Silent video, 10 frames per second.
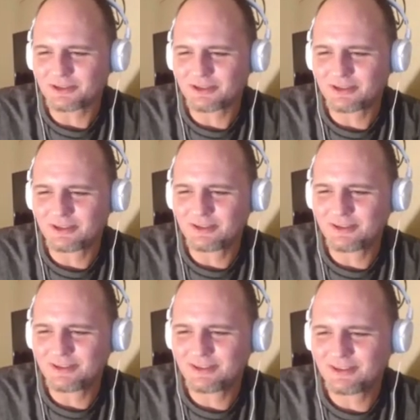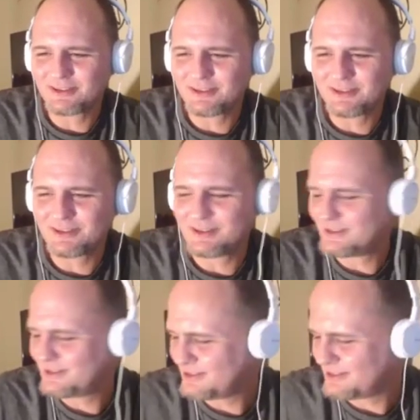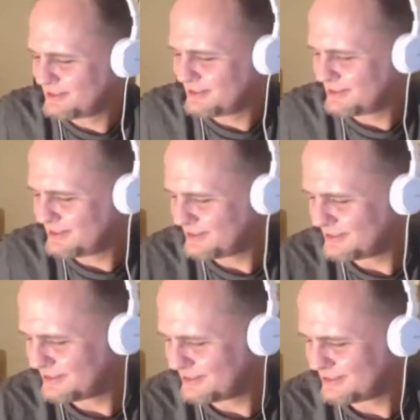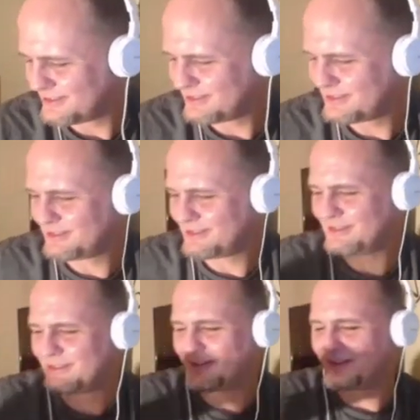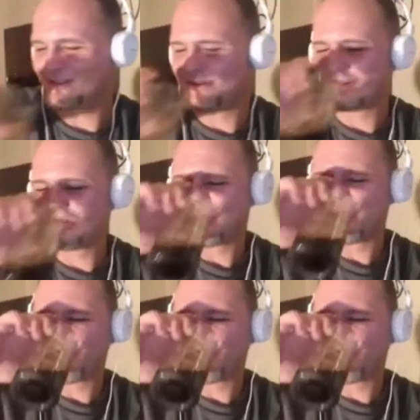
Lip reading: Oh, yeah. Well, I know you said I sort of skipped over it.